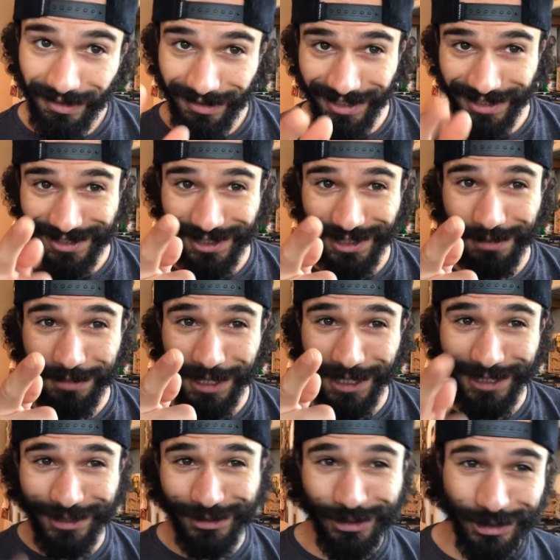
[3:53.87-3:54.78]
that's going to be
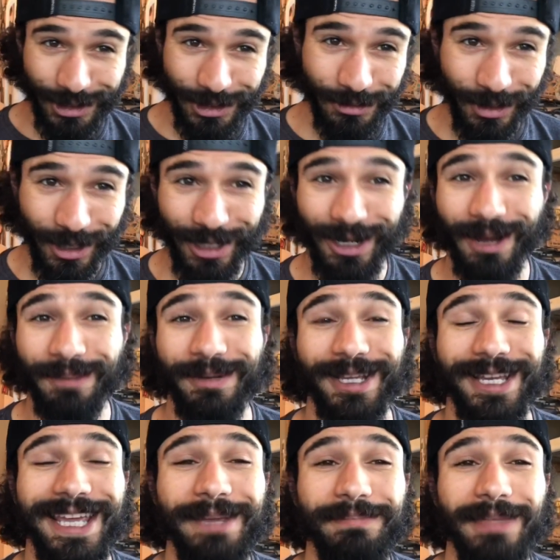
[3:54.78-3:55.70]
an interesting one. I'm going
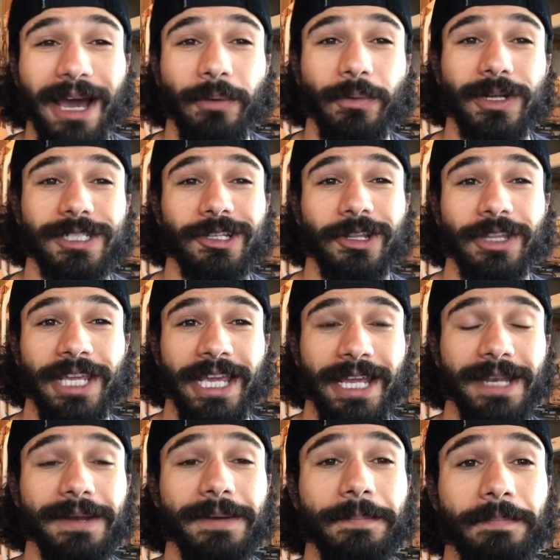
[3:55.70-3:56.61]
to keep that one till the
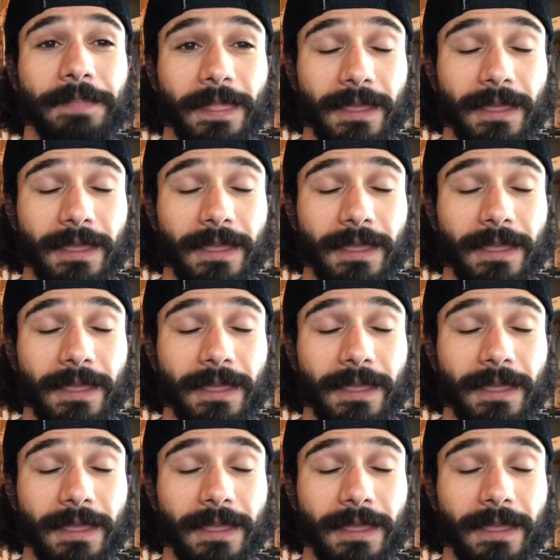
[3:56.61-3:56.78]
end.